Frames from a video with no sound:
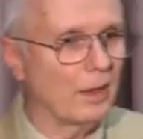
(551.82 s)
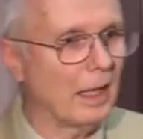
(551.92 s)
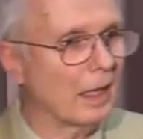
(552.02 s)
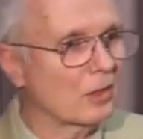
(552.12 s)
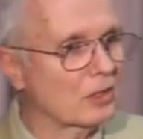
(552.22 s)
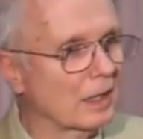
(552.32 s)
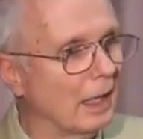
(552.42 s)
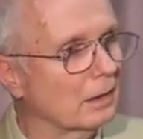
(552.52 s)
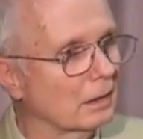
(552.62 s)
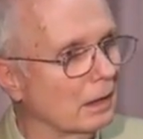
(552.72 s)
things
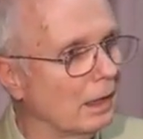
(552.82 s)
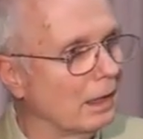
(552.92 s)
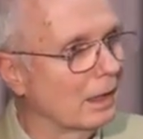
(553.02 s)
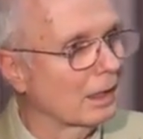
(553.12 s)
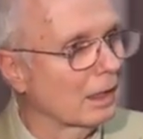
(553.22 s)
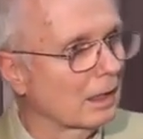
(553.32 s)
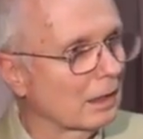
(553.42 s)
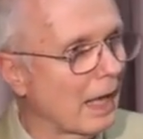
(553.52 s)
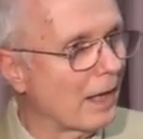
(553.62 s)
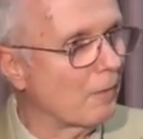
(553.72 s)
get
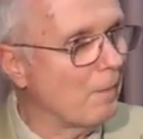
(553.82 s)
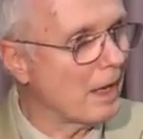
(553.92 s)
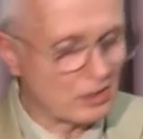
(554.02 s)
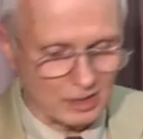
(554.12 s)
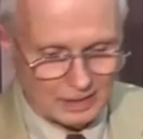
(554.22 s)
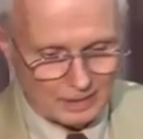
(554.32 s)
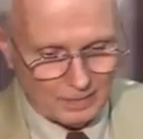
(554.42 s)
kind of messy.